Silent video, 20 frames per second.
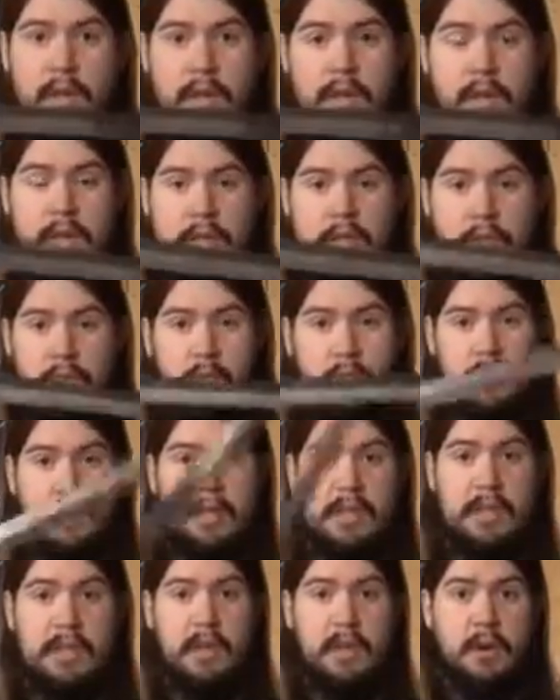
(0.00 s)
is
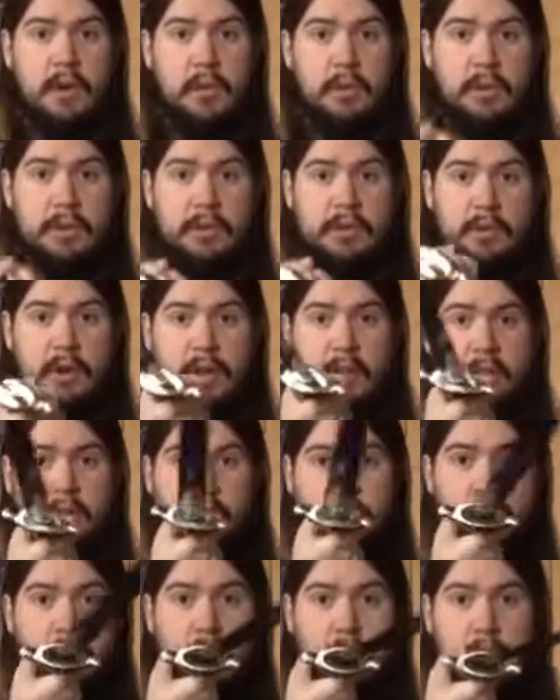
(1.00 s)
really the only straight
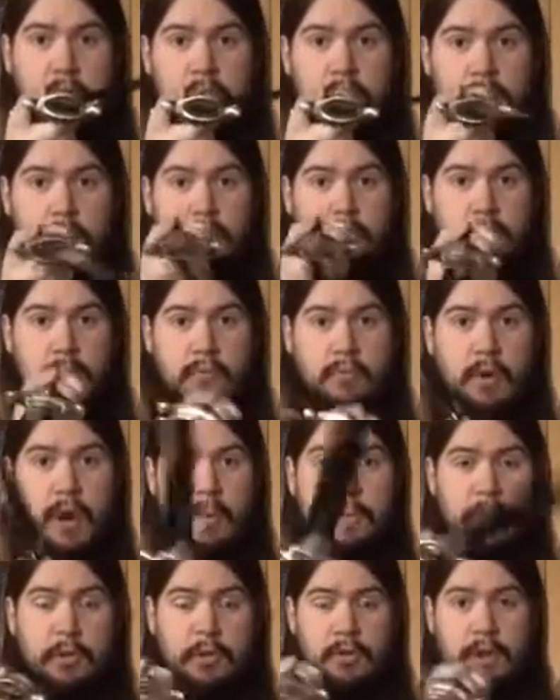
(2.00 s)
sword,
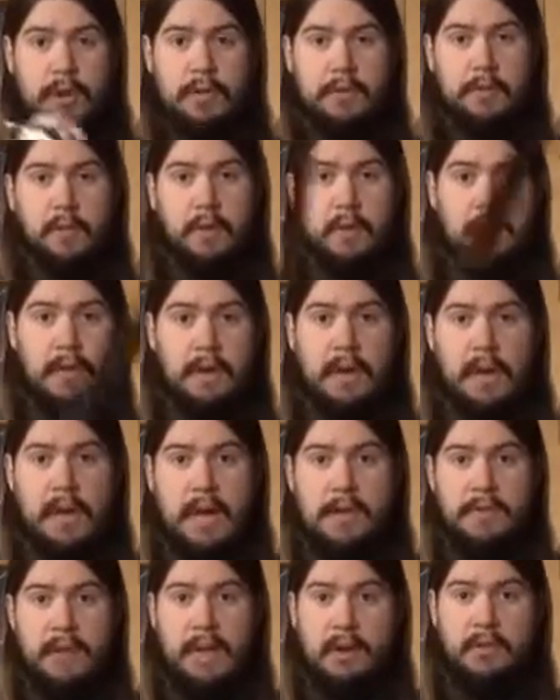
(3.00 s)
proper straight sword, that
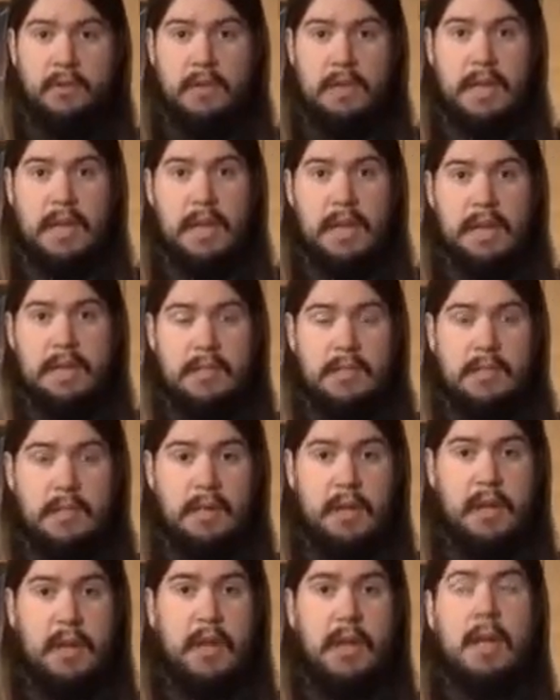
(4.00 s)
I've actually had
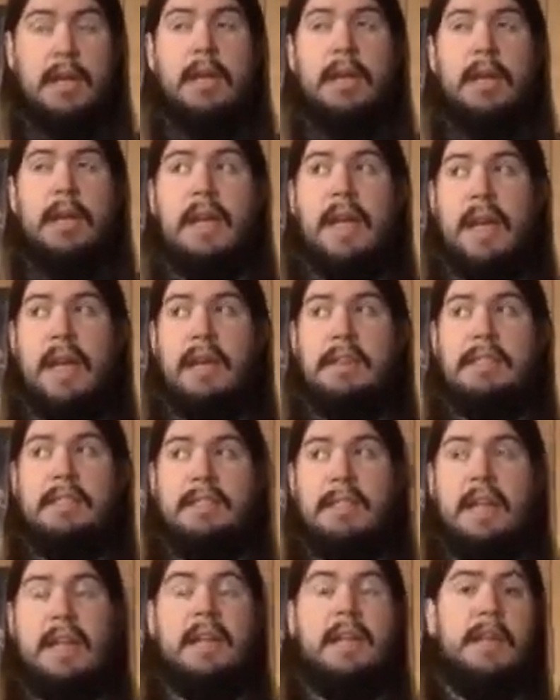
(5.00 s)

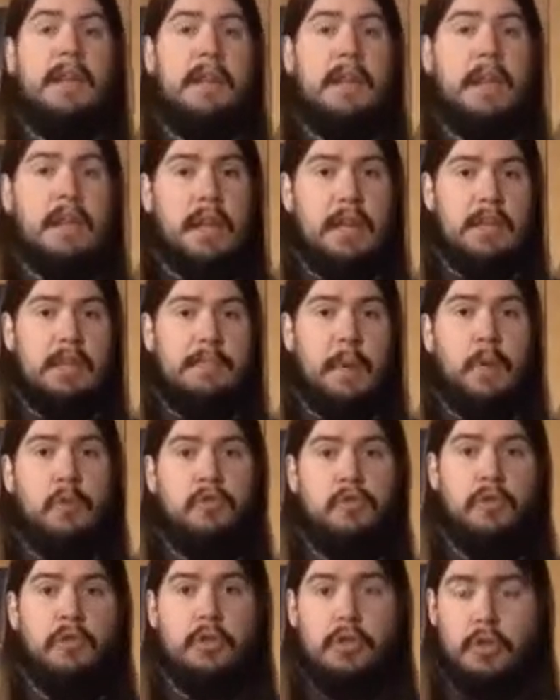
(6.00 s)
extended
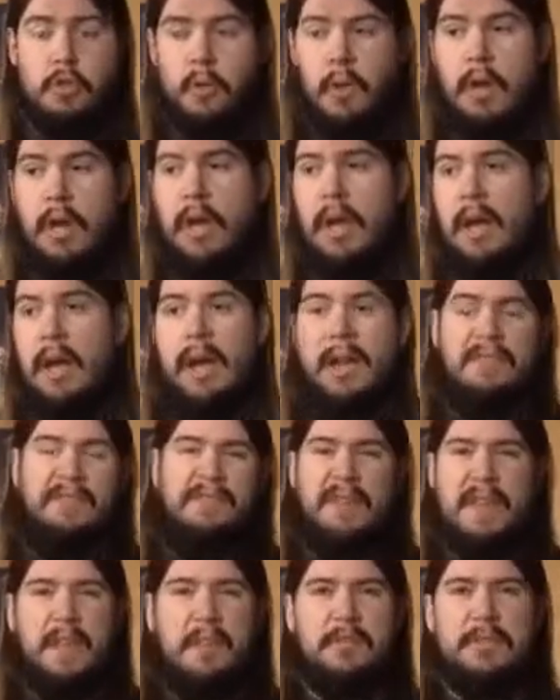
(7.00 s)
exposure to.
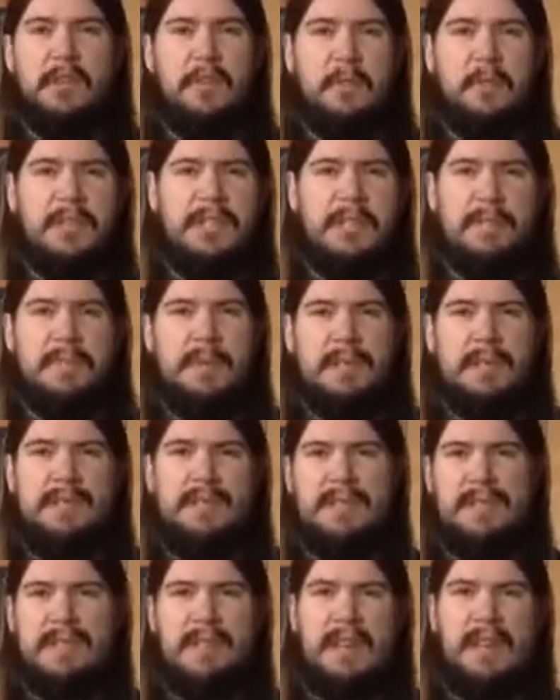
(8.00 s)
I've held other ones, but,
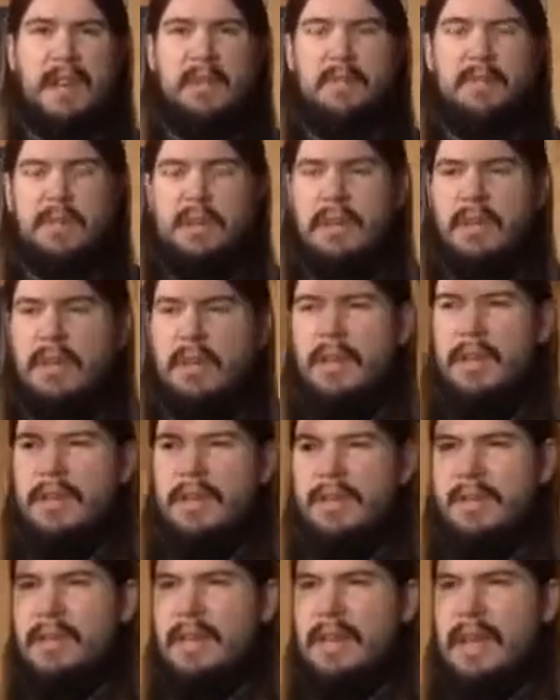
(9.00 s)
you know,
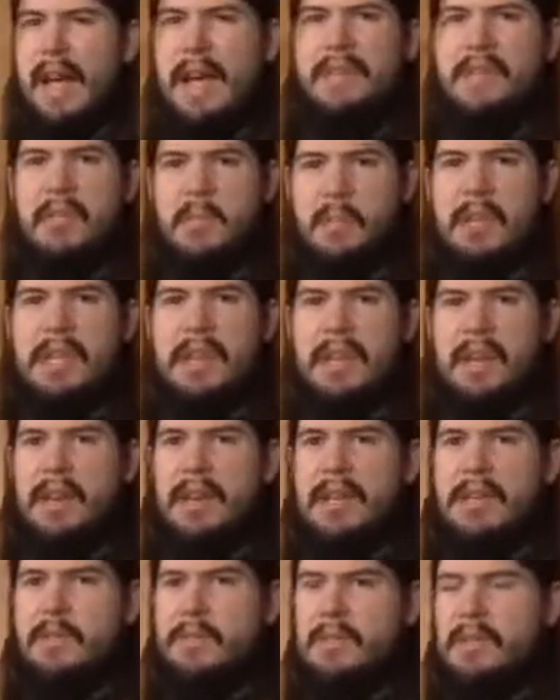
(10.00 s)
I haven't really gotten to
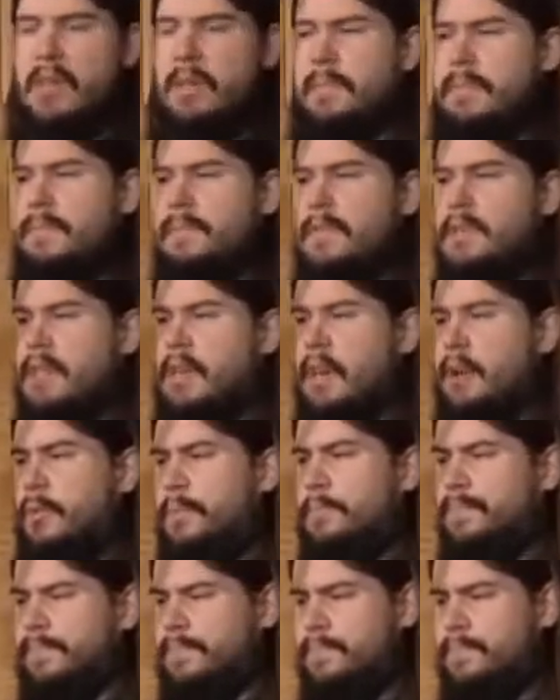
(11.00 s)
use them. So,